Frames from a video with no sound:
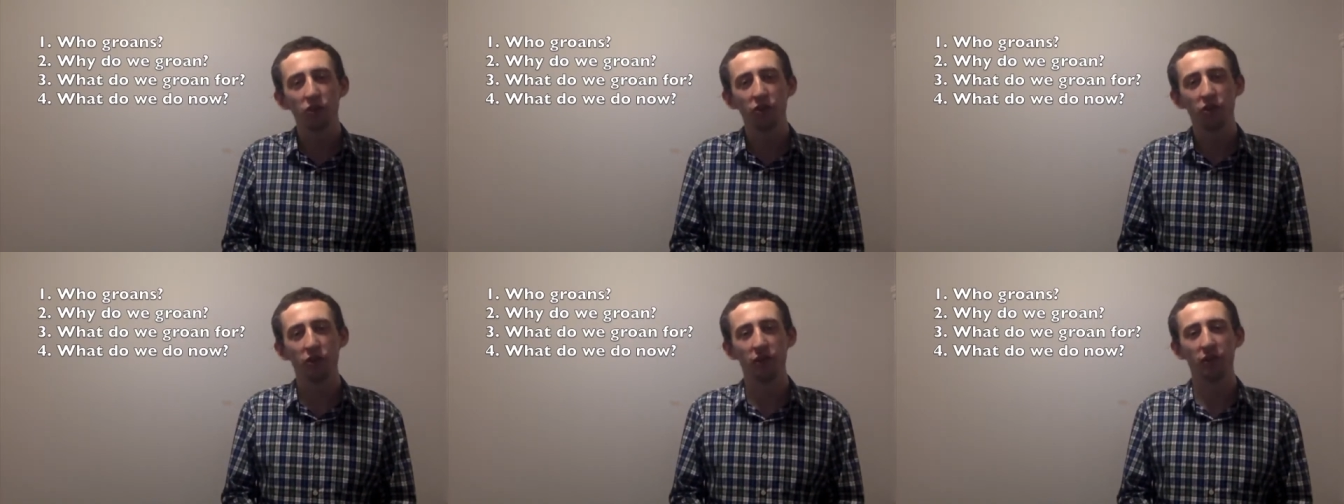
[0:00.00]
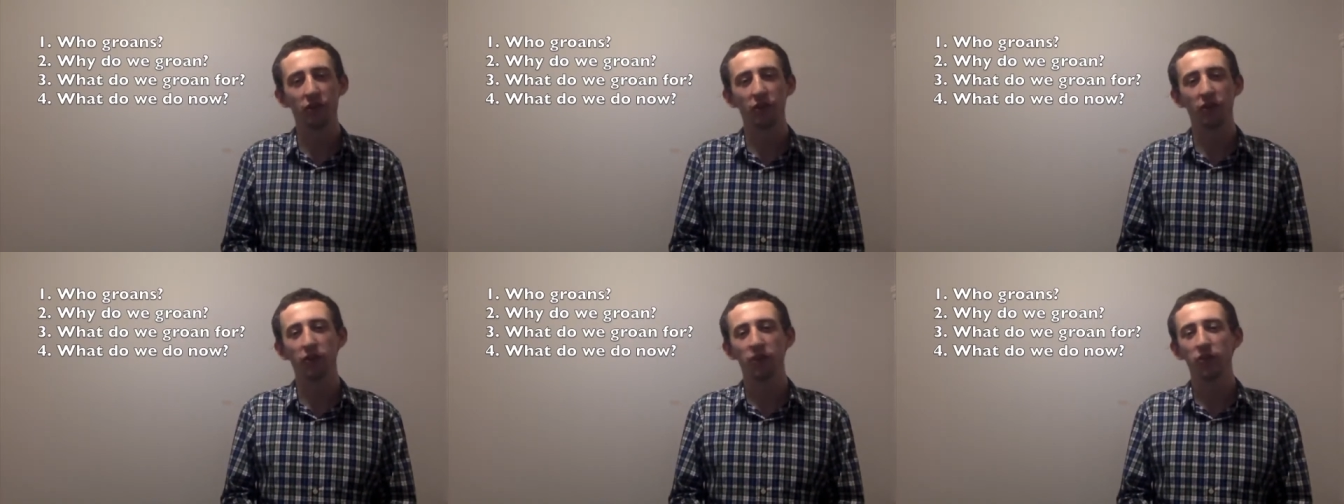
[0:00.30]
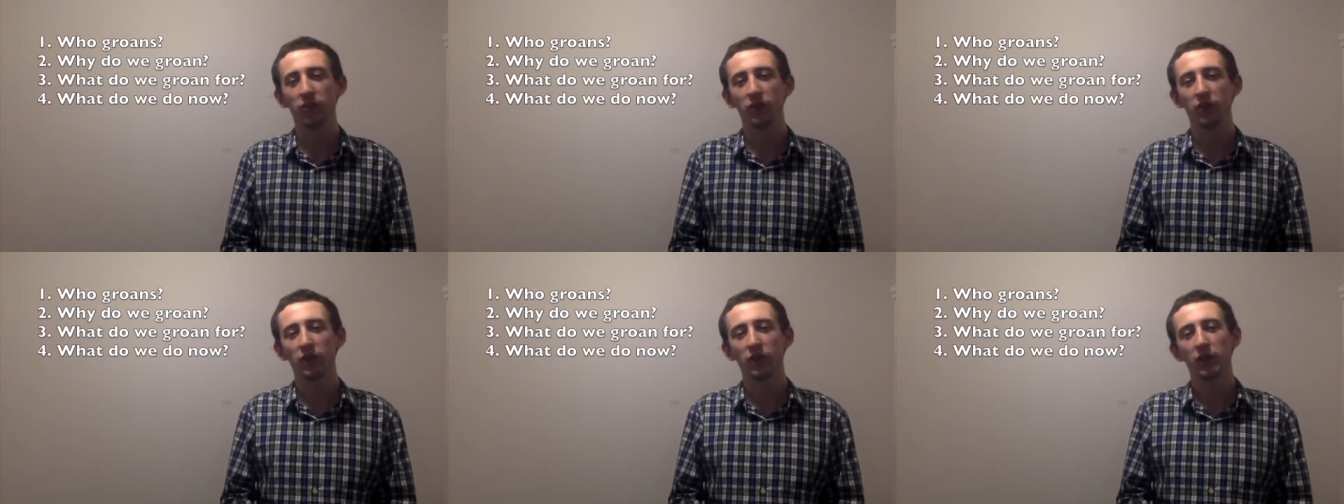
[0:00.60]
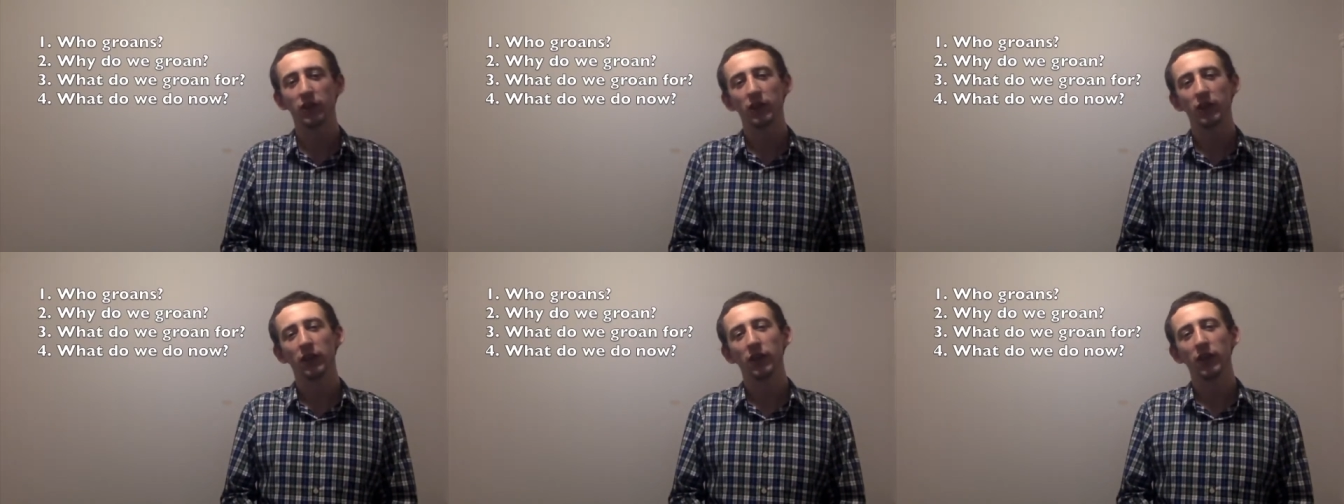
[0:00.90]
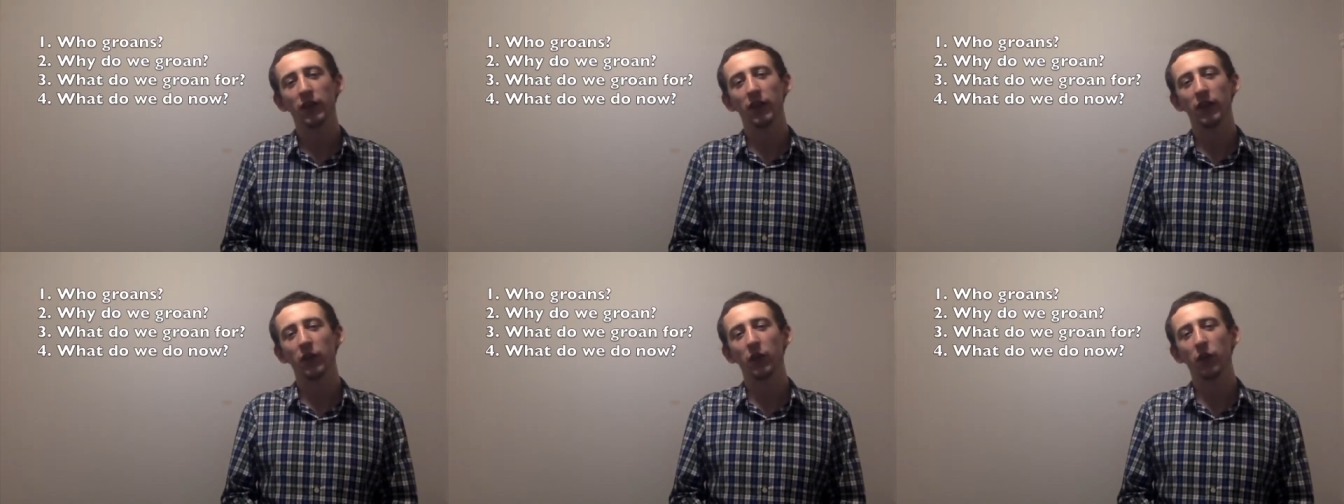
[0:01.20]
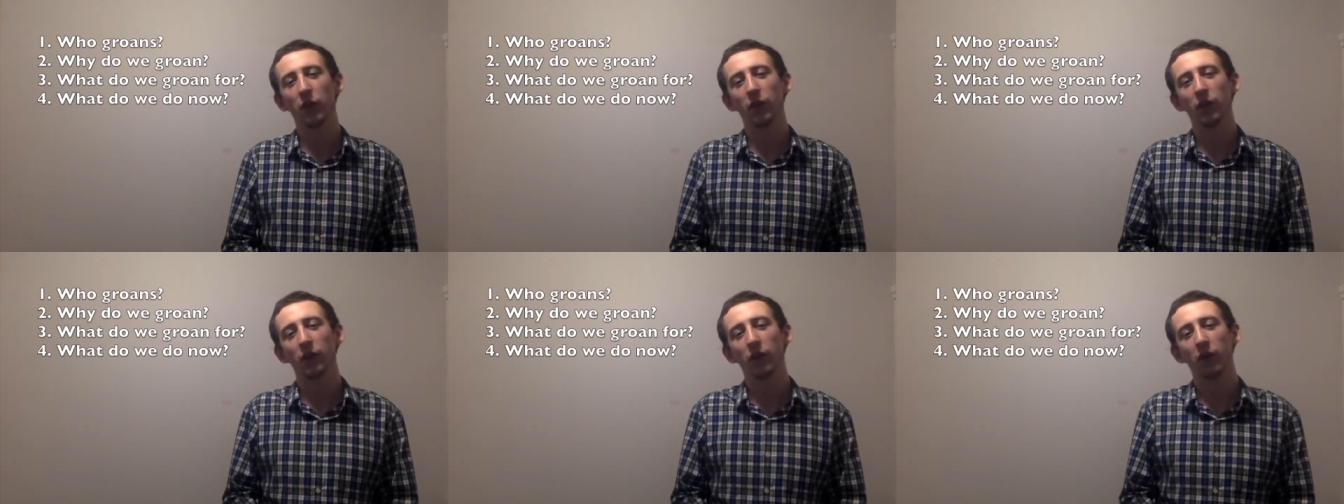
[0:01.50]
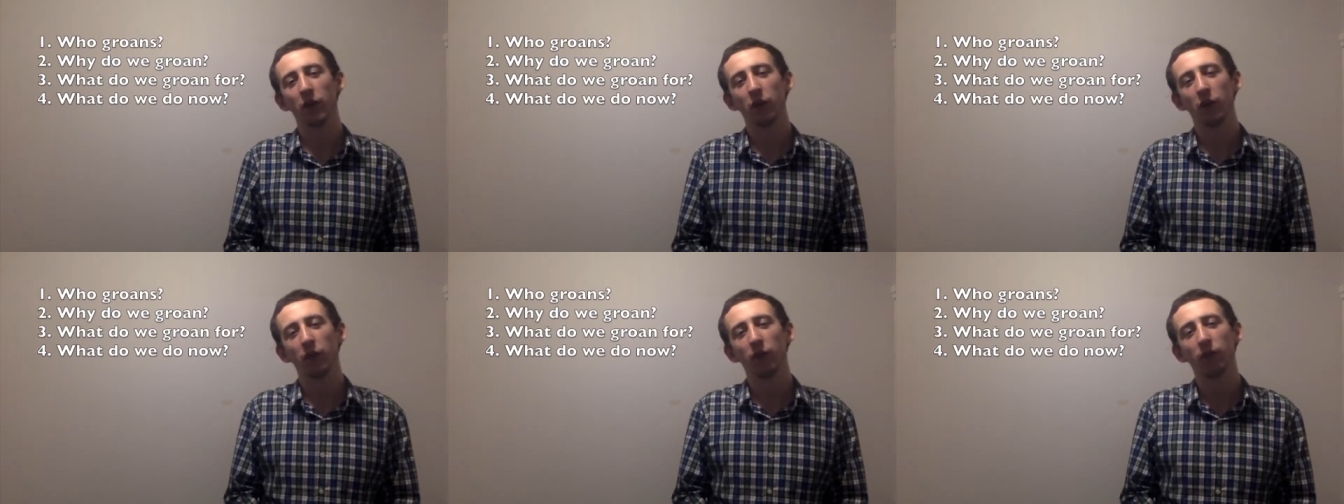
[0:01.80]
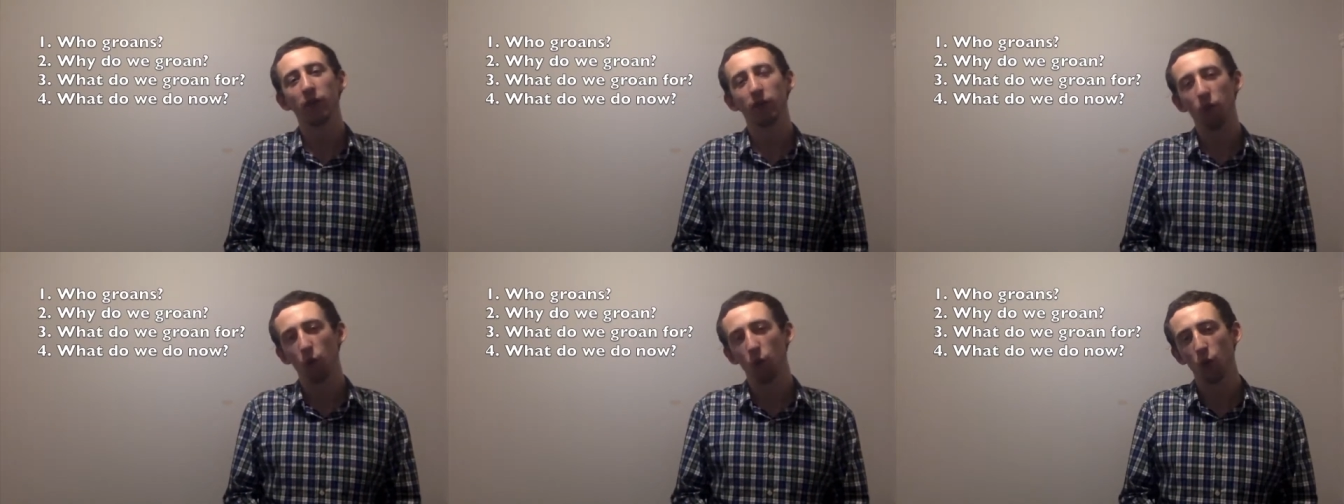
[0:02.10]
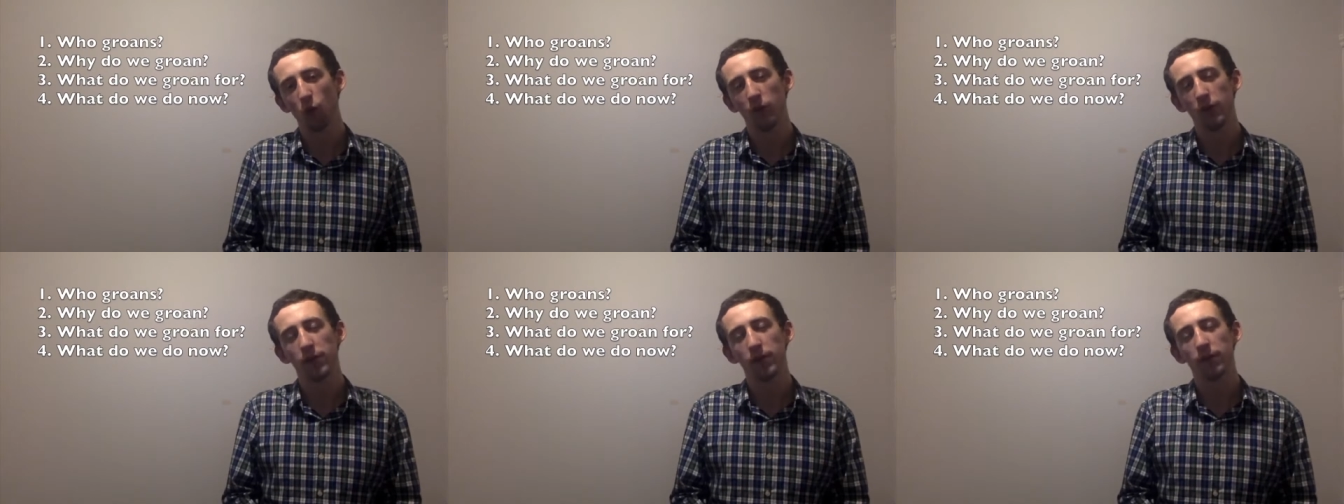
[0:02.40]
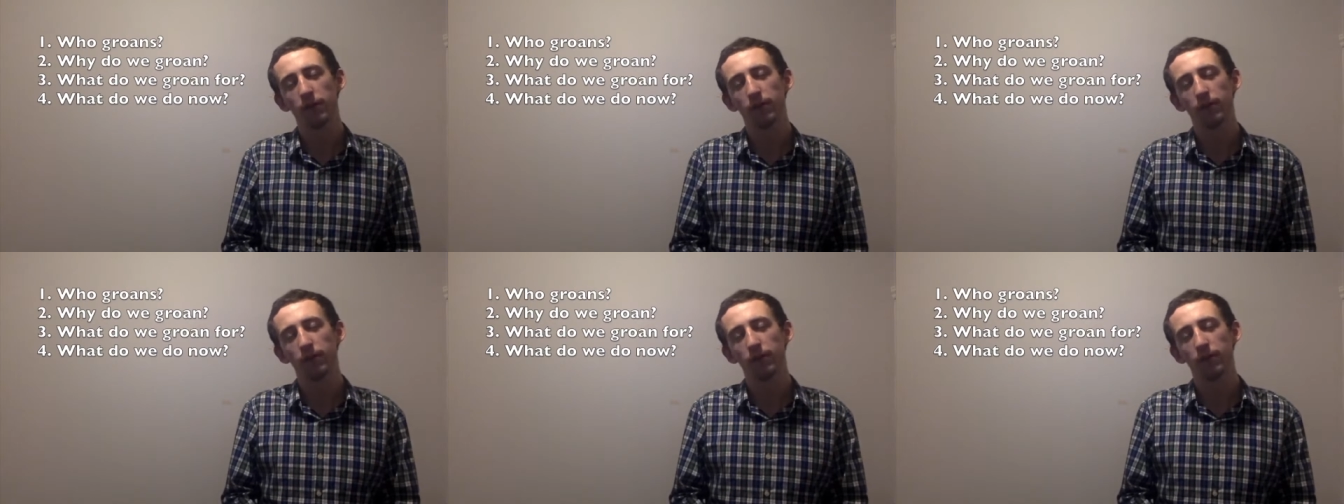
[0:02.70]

Jesus in order to look forward.